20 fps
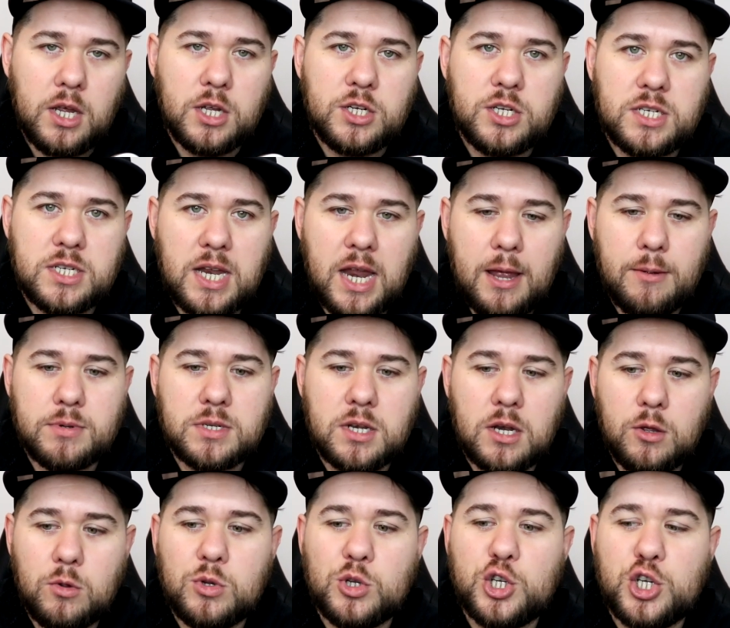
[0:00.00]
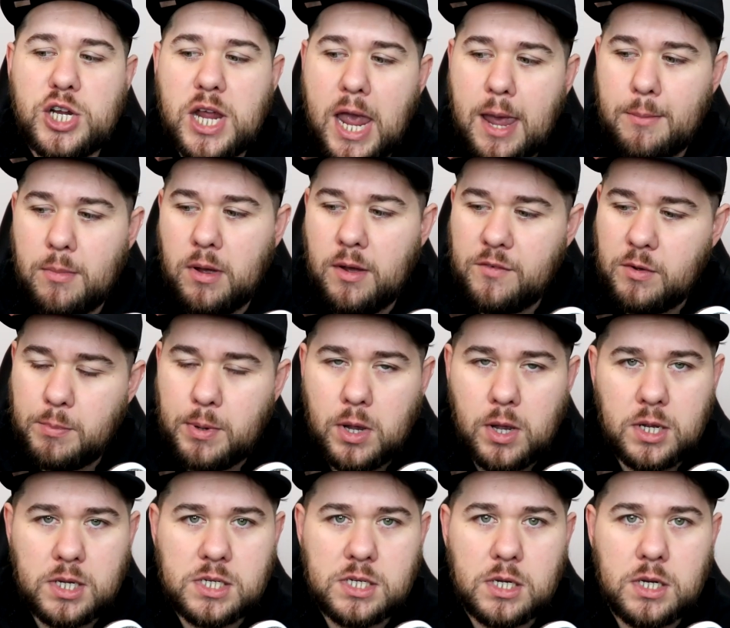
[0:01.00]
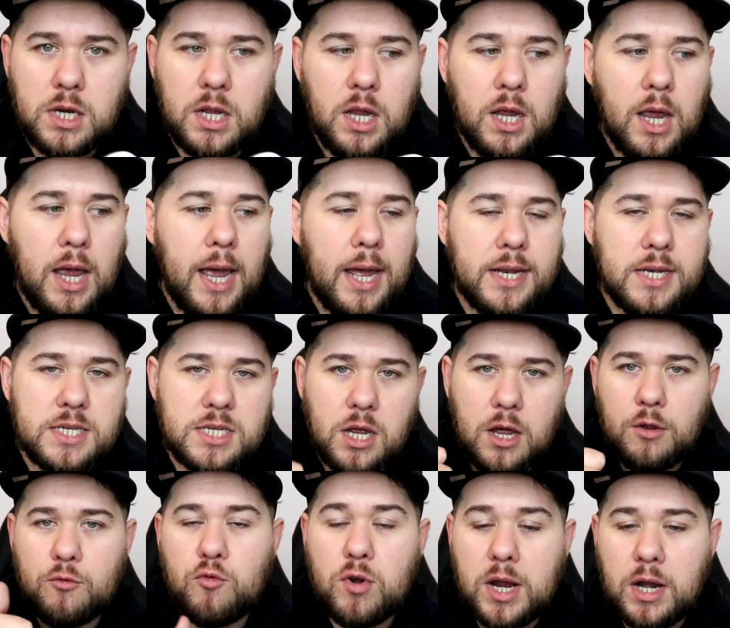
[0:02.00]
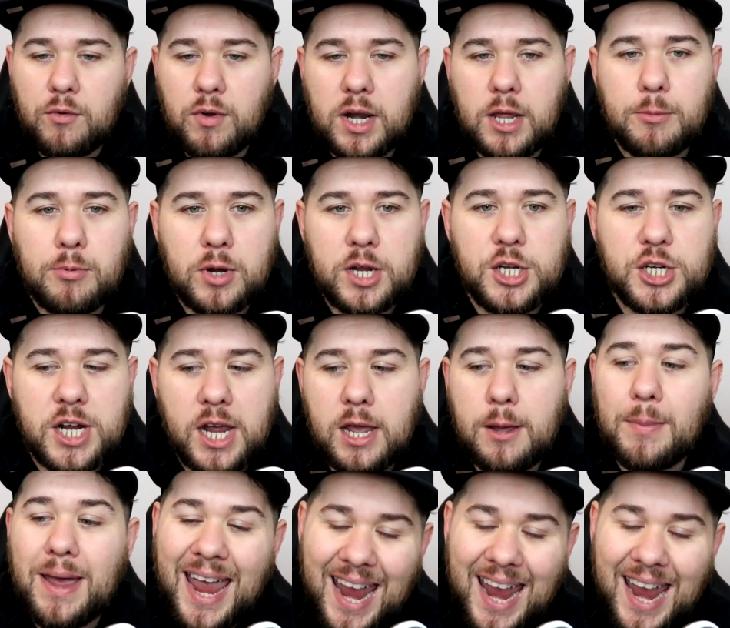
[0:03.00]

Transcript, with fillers: She's an absolute gem of a person, and uh, really, really appreciate it.